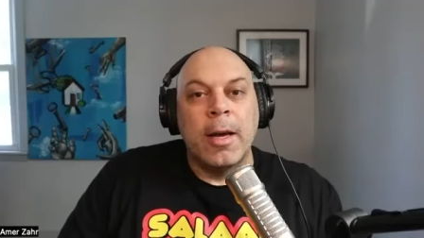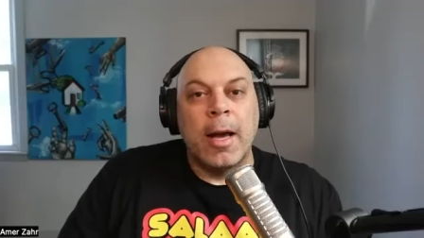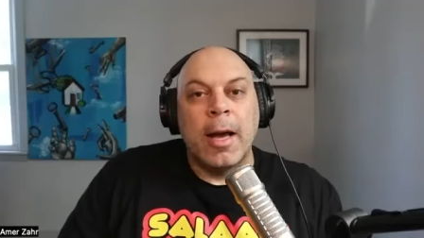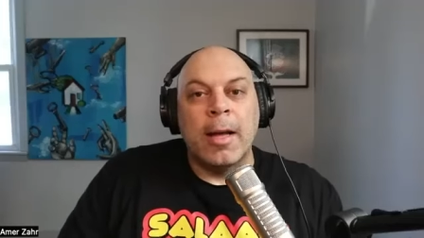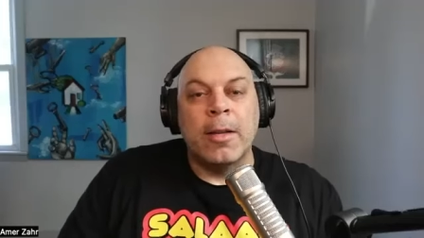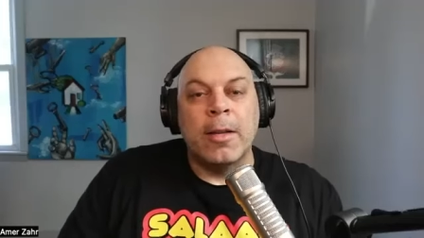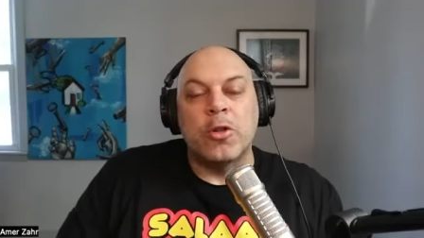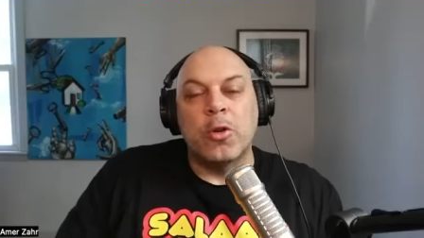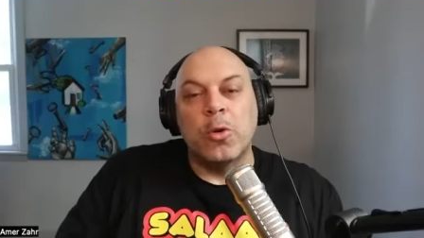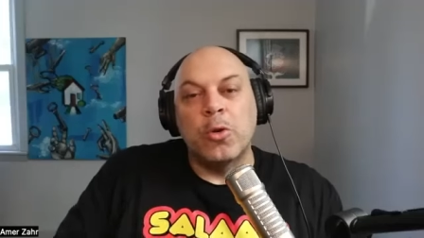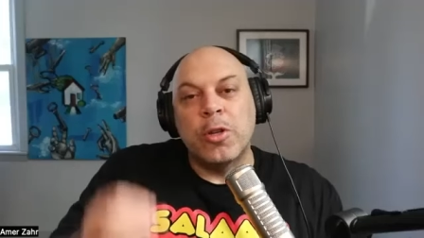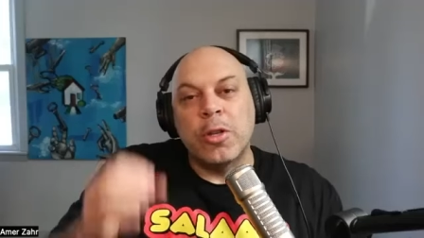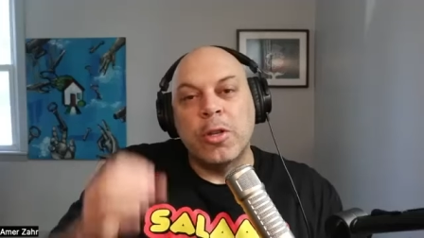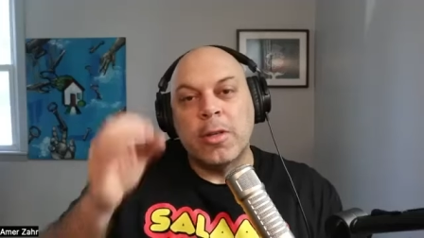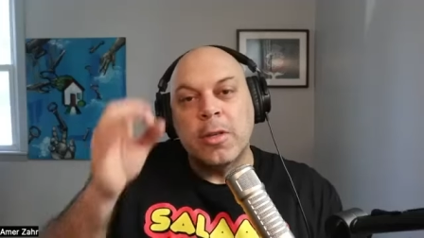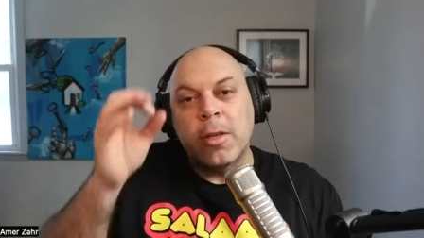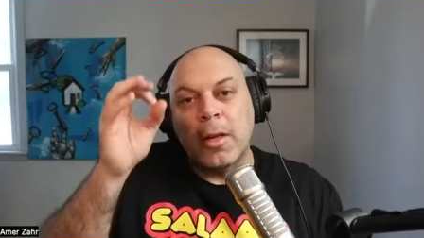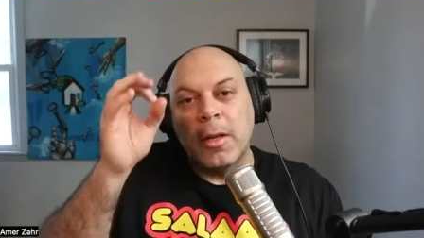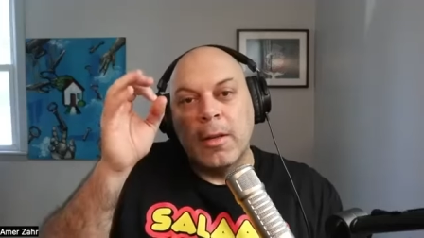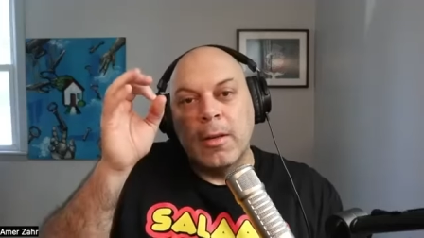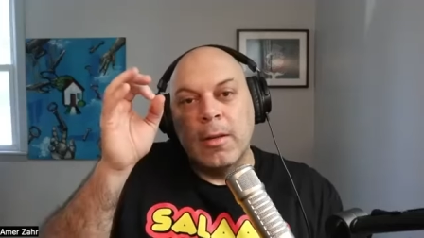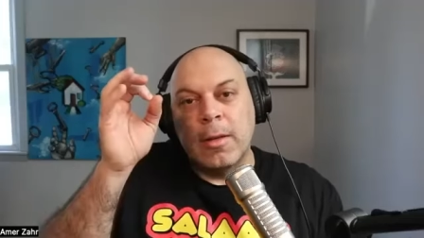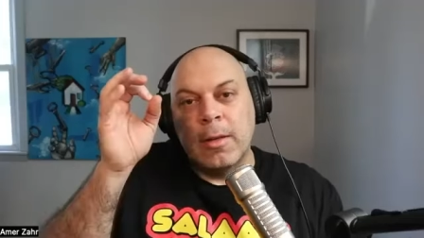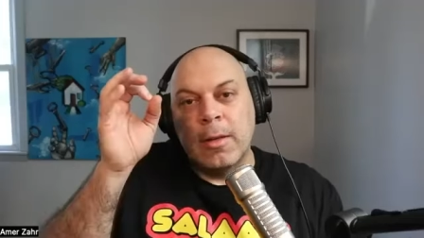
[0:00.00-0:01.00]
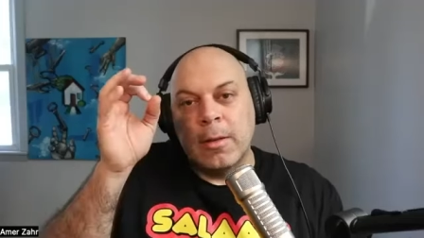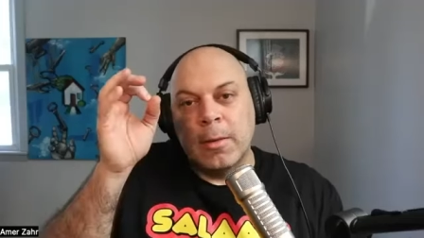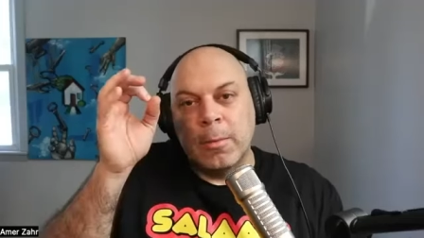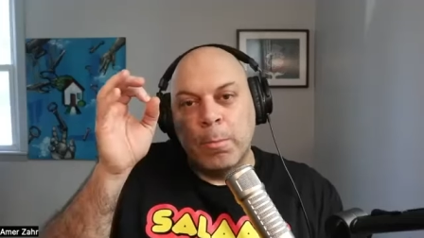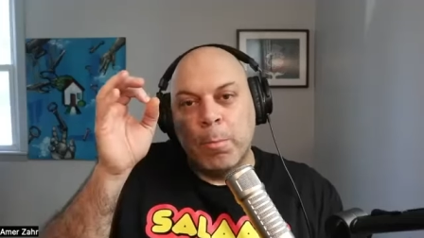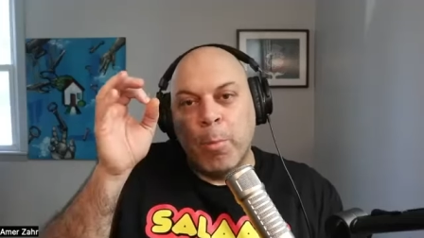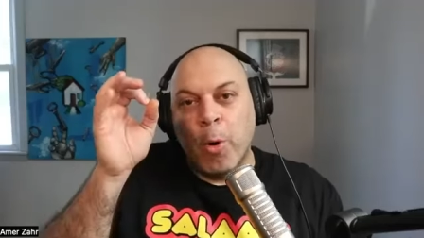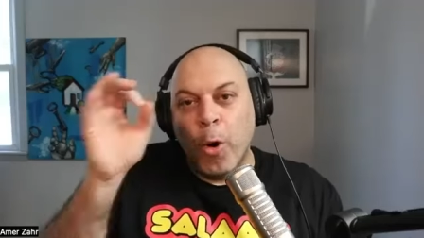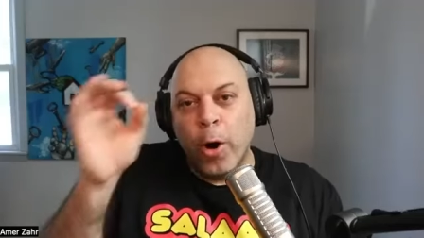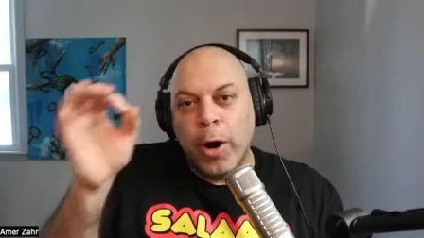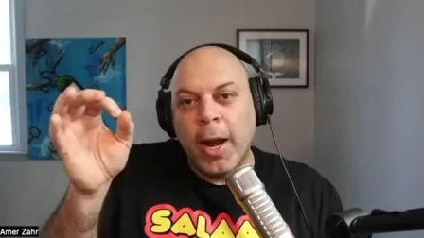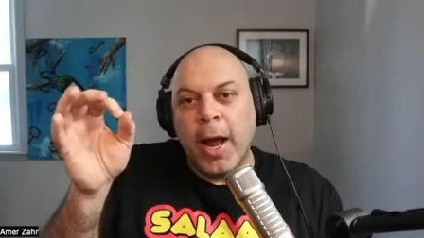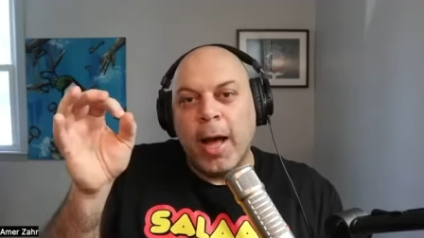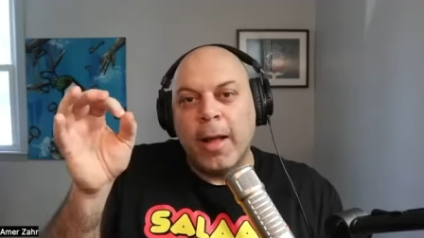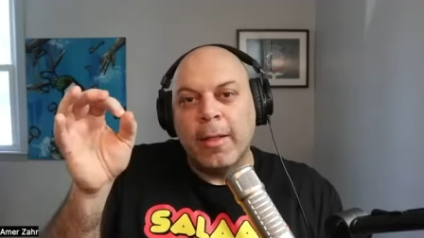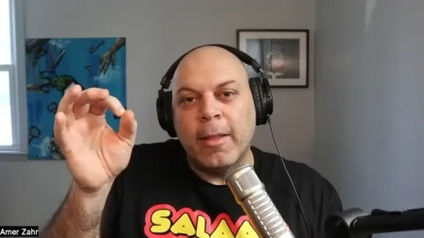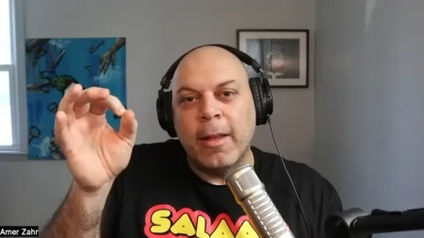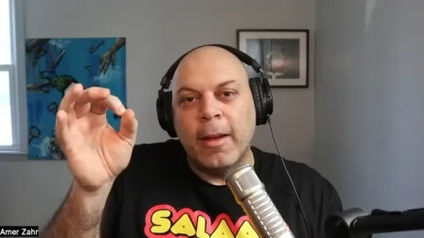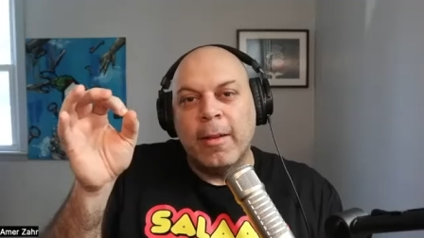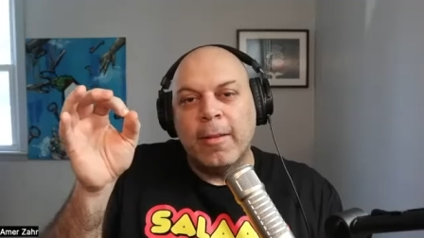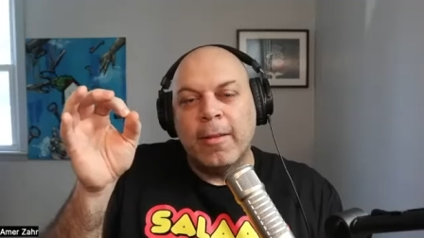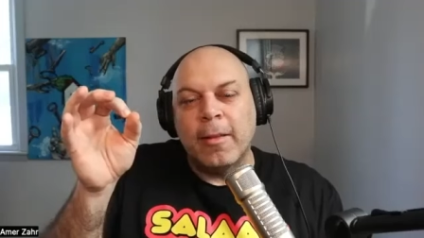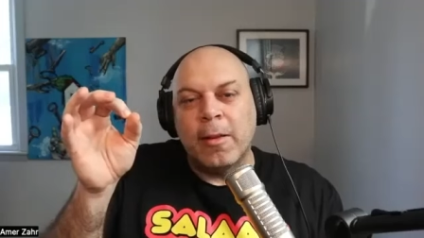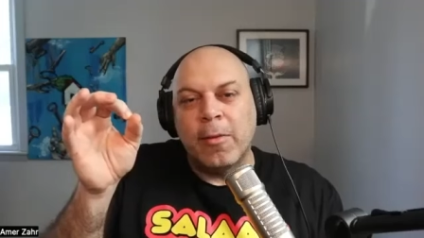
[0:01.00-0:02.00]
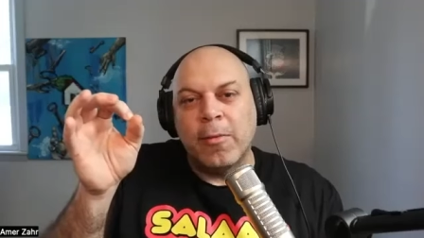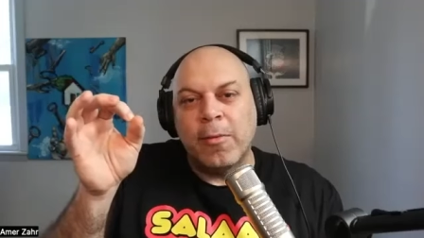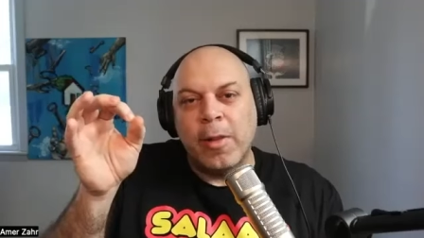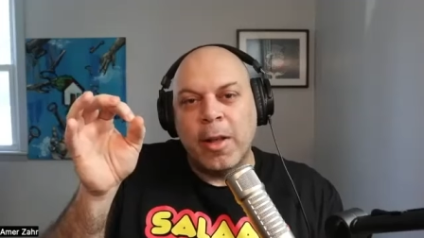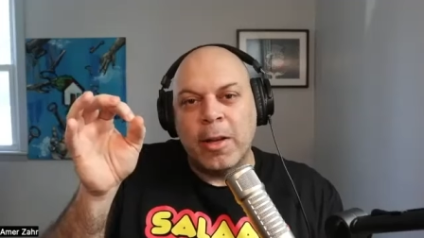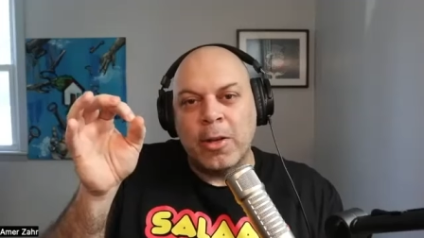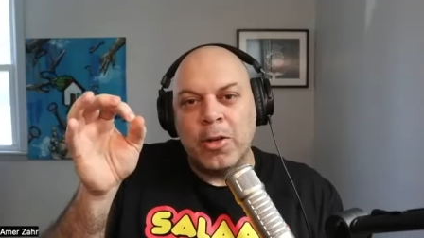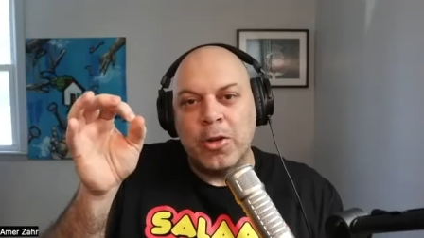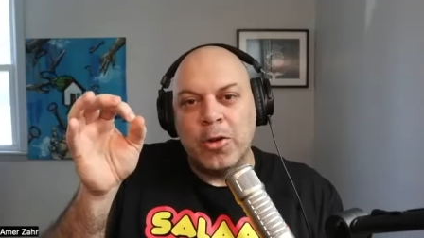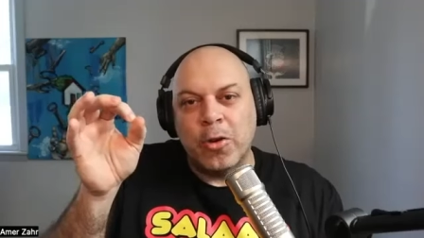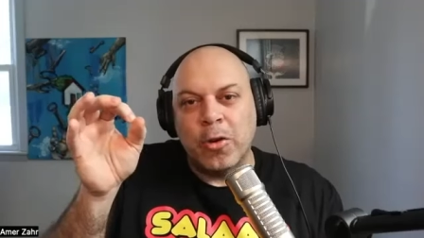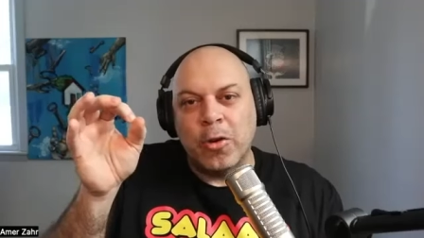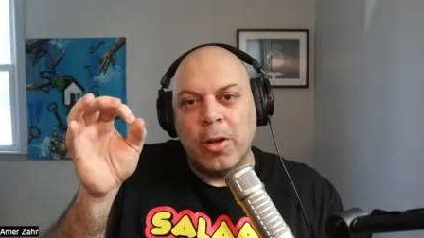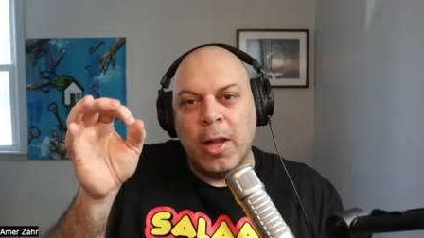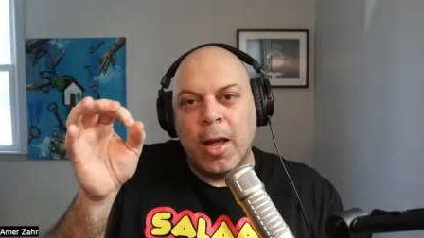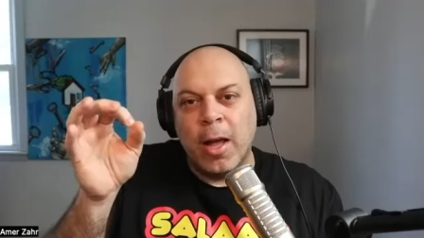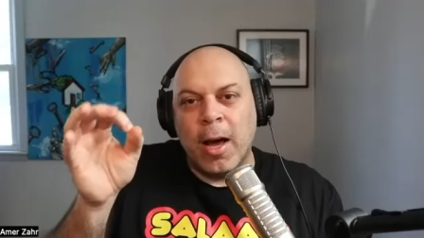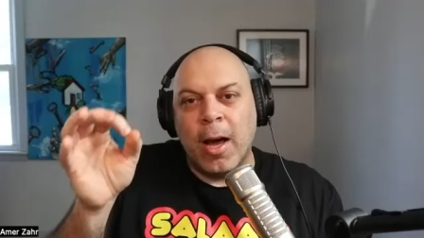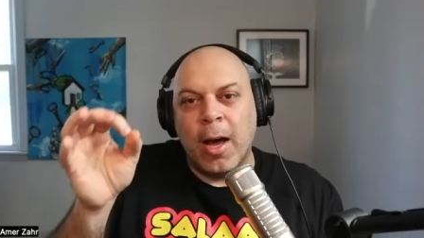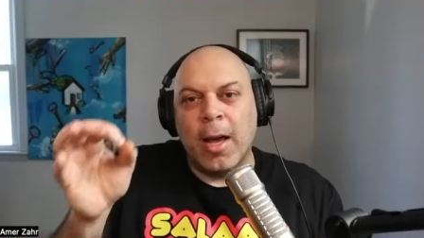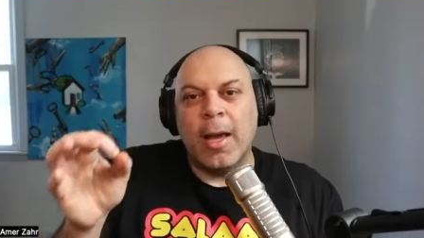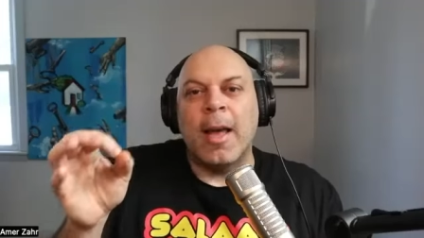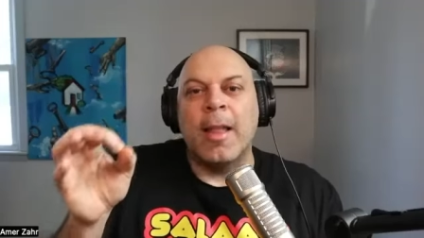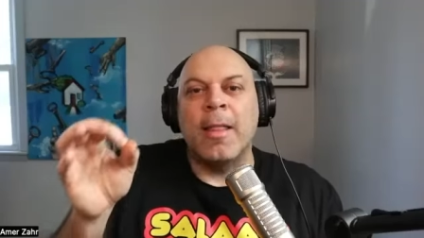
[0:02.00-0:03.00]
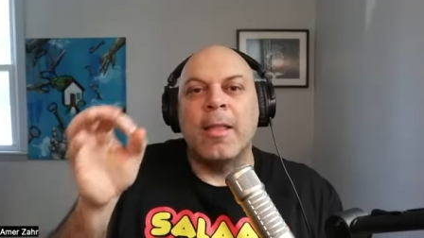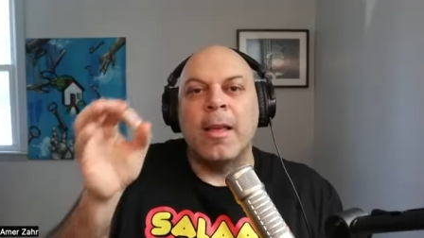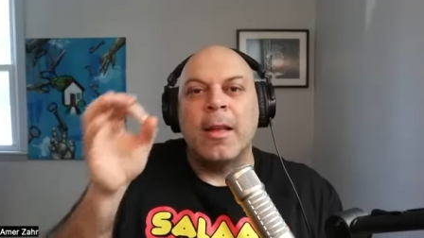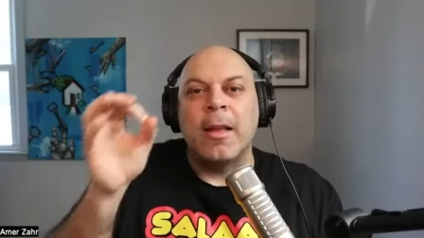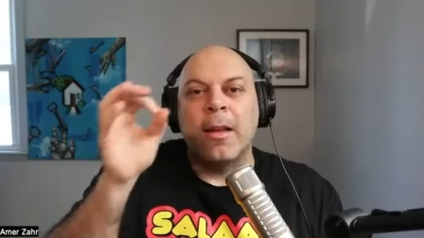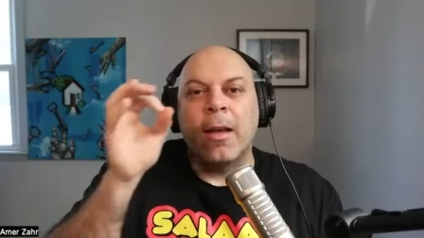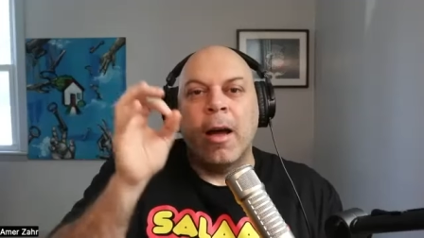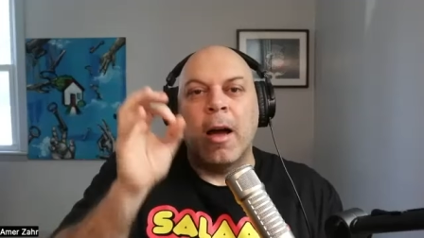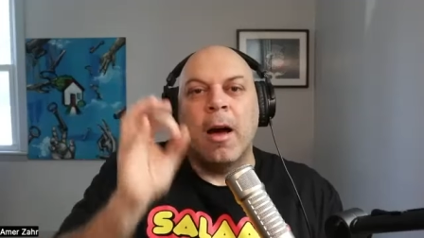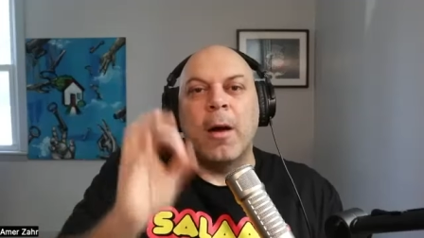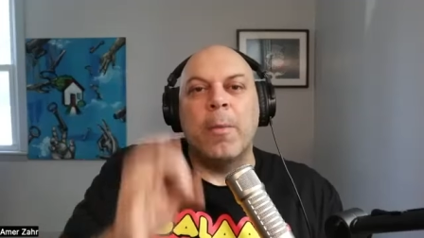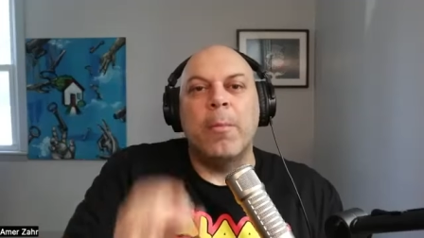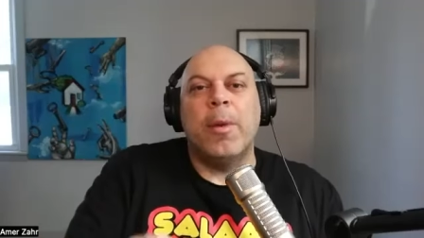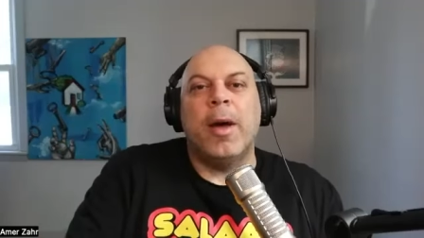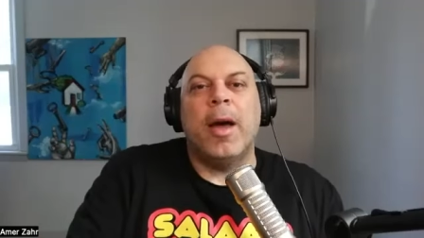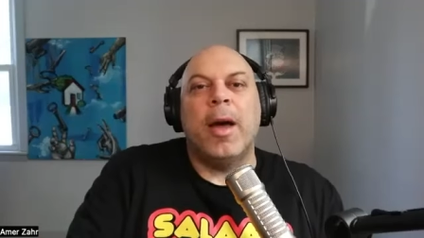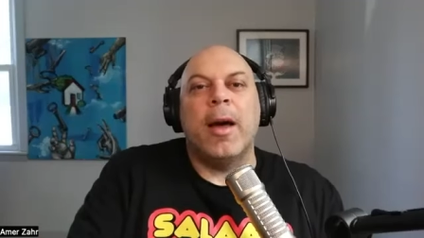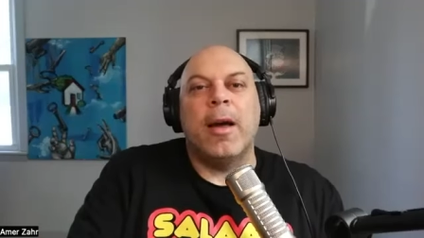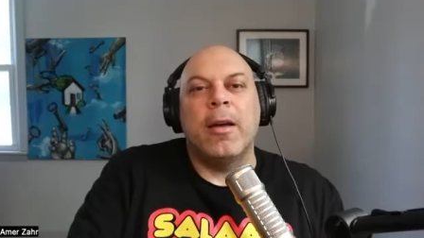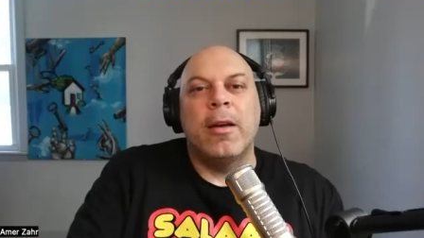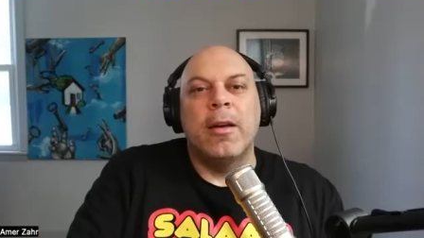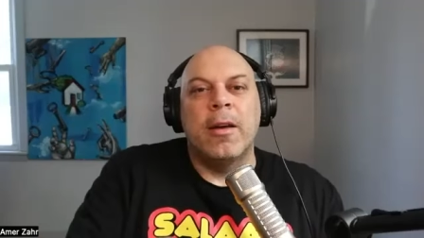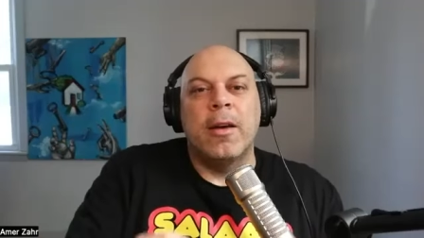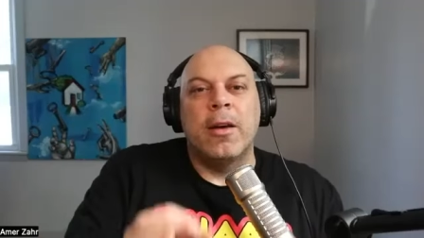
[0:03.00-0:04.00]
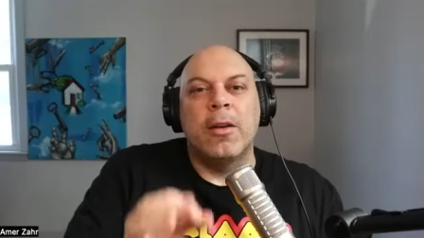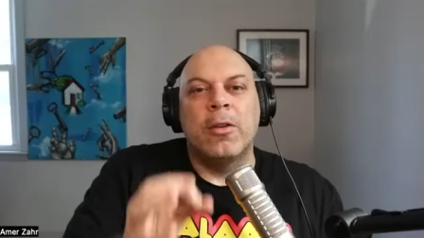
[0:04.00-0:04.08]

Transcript: And so just point out that it's a deflection or a lie, and then come back